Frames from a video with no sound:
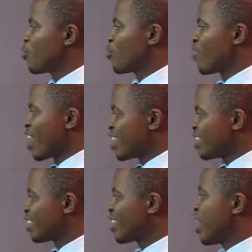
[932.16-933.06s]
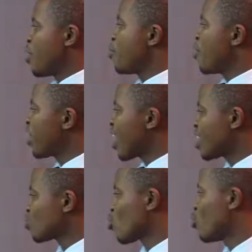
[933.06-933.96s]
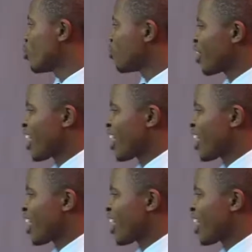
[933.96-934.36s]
provides empirical support for